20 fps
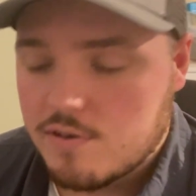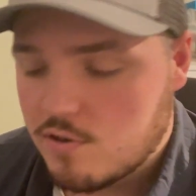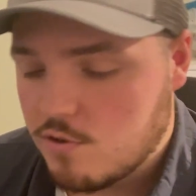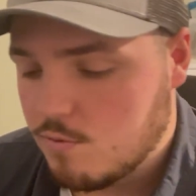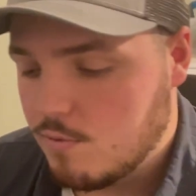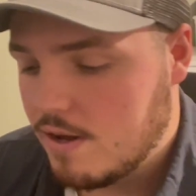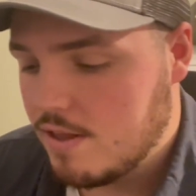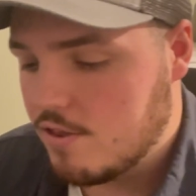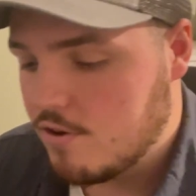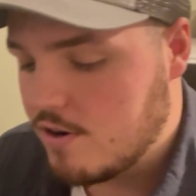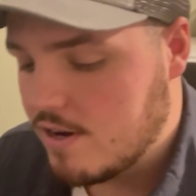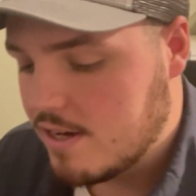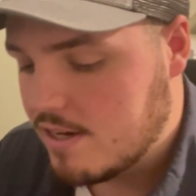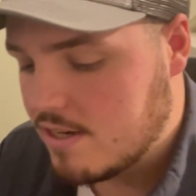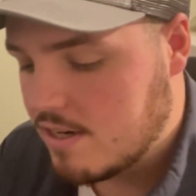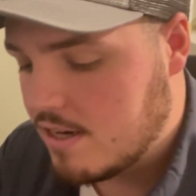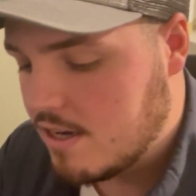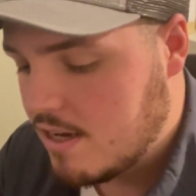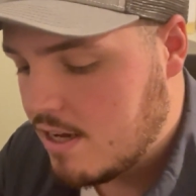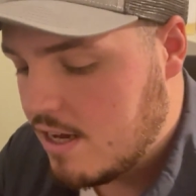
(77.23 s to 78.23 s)
So whether
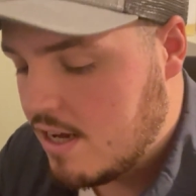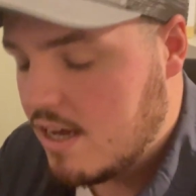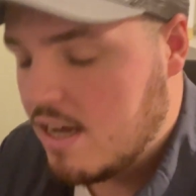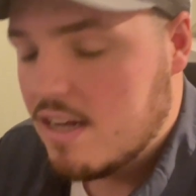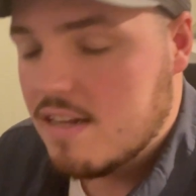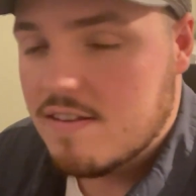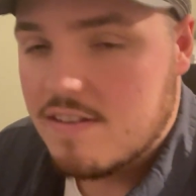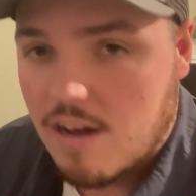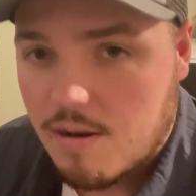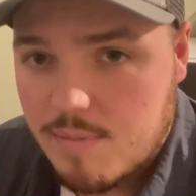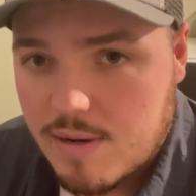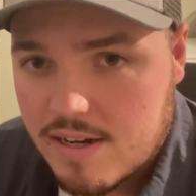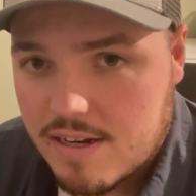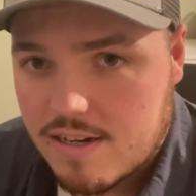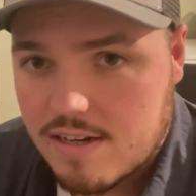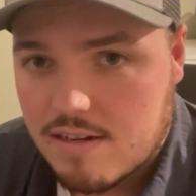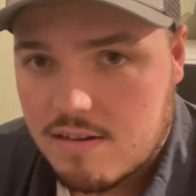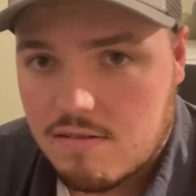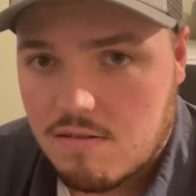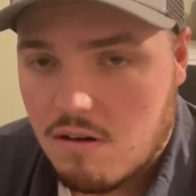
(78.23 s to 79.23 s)
it's
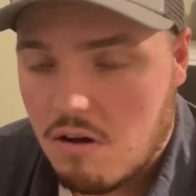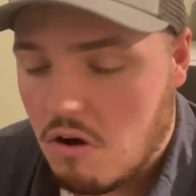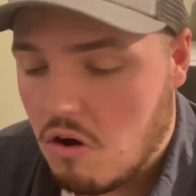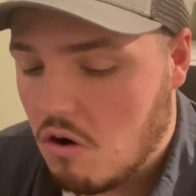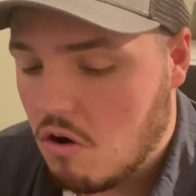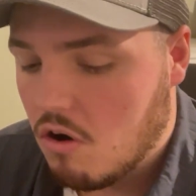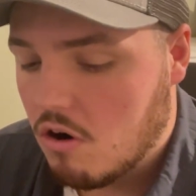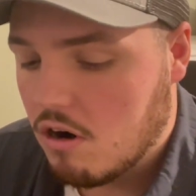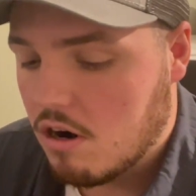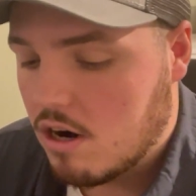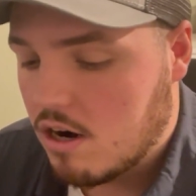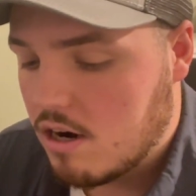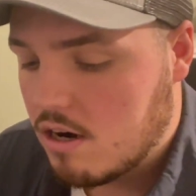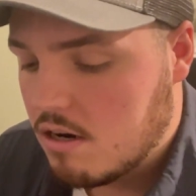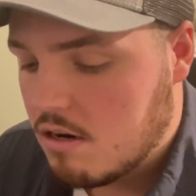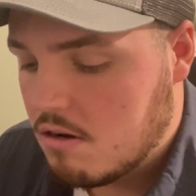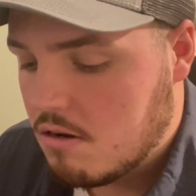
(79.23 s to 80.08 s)
dubbing or